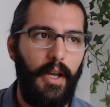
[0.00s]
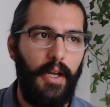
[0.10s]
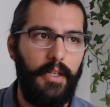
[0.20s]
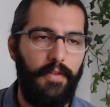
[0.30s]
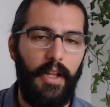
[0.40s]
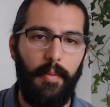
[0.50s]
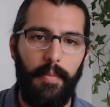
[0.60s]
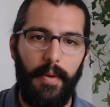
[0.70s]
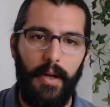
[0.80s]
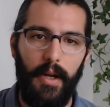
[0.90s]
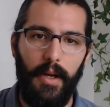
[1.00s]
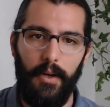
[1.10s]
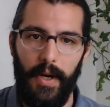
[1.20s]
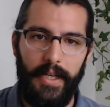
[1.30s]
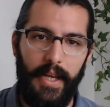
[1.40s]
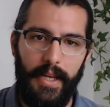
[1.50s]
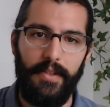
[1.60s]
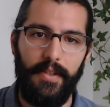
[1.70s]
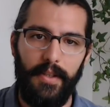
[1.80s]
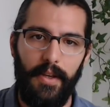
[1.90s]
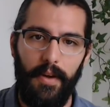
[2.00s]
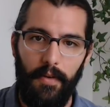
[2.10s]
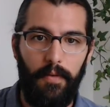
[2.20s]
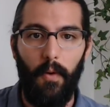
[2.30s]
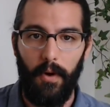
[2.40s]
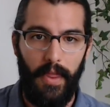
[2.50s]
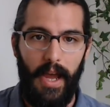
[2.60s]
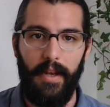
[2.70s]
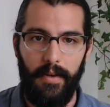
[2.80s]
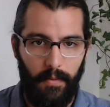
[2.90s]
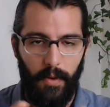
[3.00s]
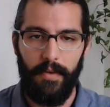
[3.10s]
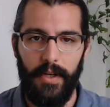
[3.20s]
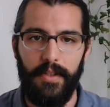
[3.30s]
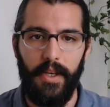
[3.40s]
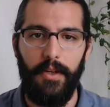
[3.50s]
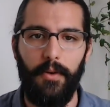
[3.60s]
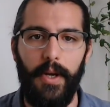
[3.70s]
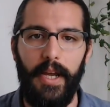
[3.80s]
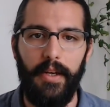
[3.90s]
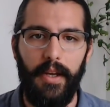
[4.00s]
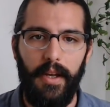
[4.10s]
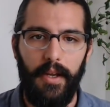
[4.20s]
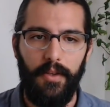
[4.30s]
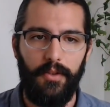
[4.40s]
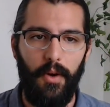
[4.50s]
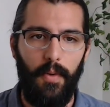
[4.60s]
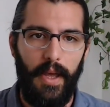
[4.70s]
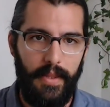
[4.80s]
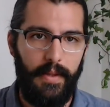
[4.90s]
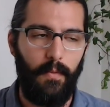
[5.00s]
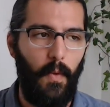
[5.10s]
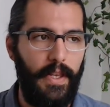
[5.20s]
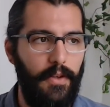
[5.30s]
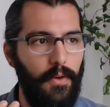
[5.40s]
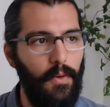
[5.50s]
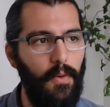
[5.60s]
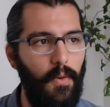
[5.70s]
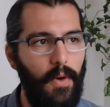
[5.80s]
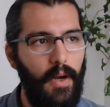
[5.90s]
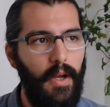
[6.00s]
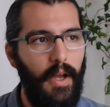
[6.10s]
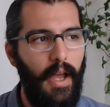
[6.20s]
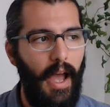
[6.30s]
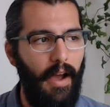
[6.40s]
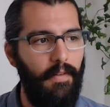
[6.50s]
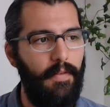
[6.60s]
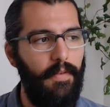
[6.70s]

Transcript: develop great taste for that, whatever it is that you create. So, and then when you have